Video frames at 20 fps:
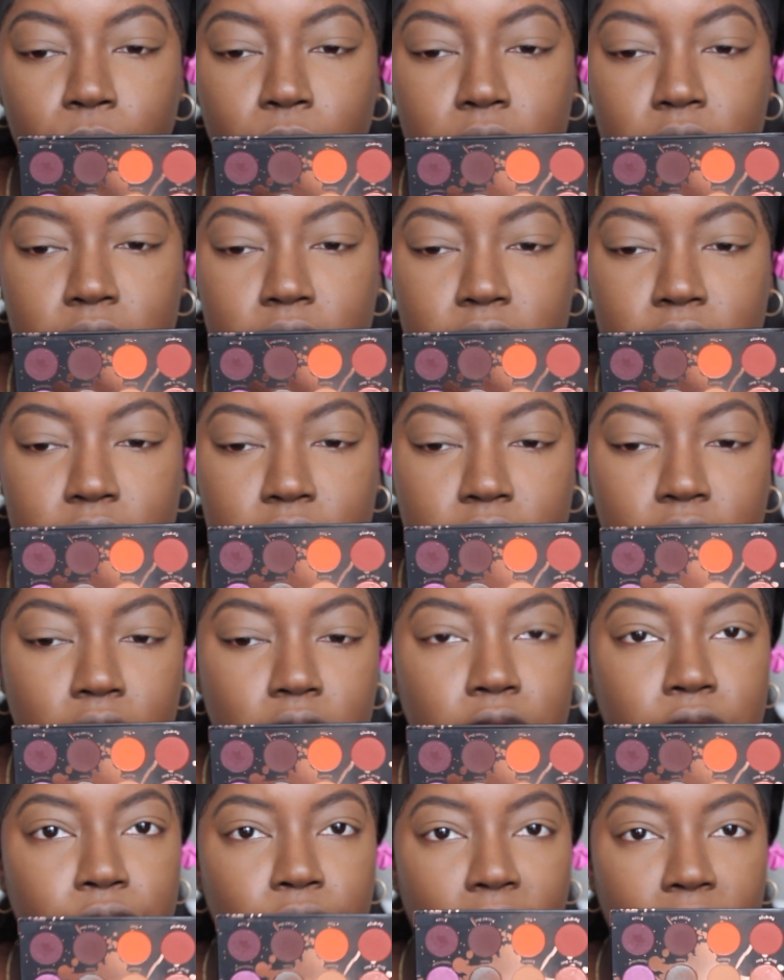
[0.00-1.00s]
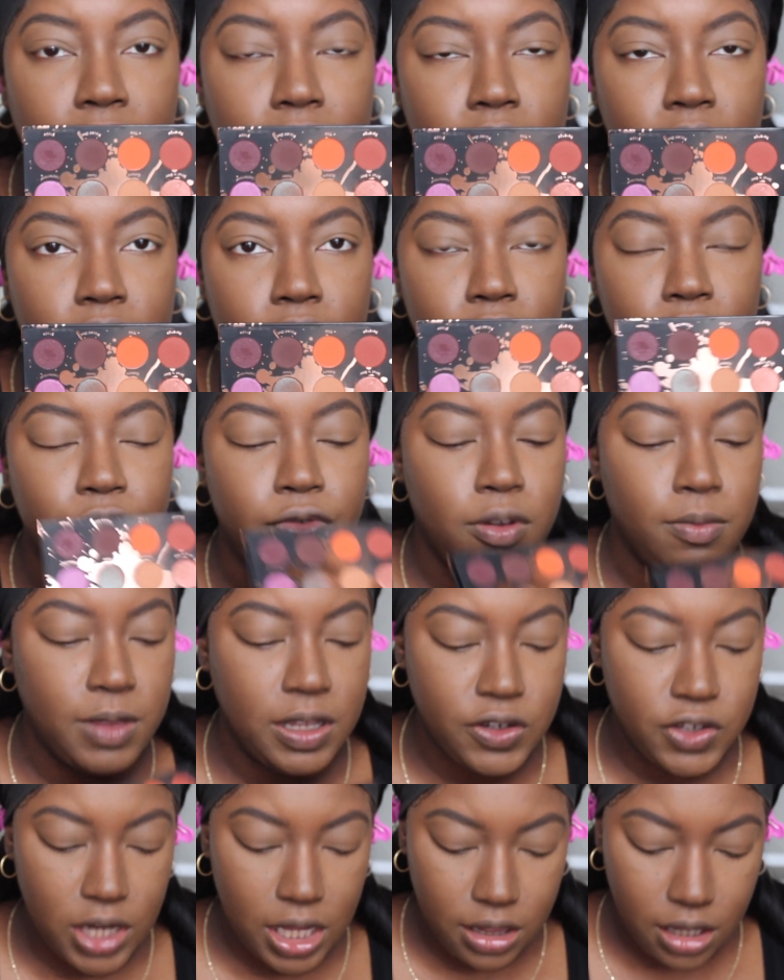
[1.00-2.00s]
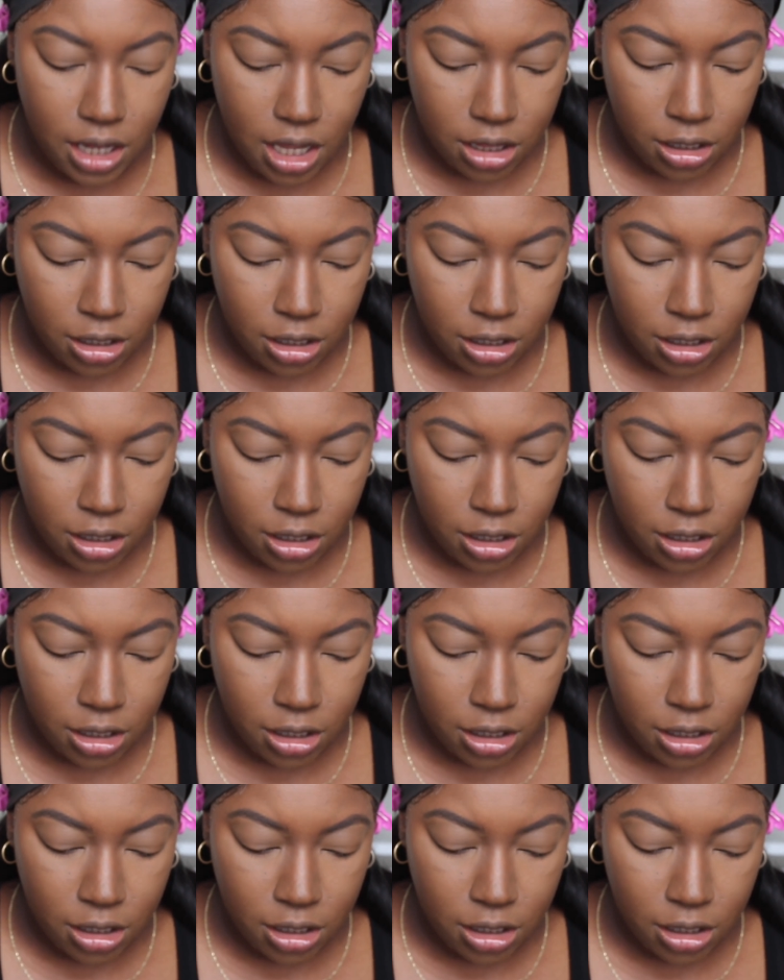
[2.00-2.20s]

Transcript: which is this color right here from the Shayla